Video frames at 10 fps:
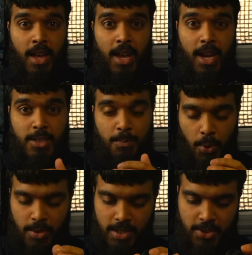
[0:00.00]
as
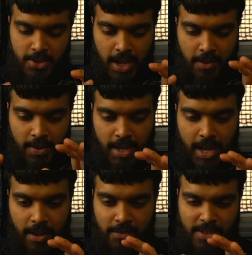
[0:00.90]
opposed to just having a
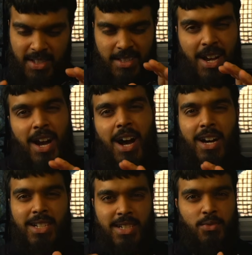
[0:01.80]
canvas that's
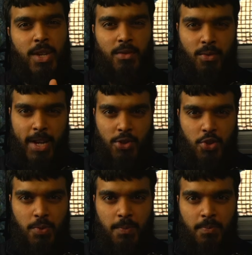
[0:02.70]
hard to rearrange.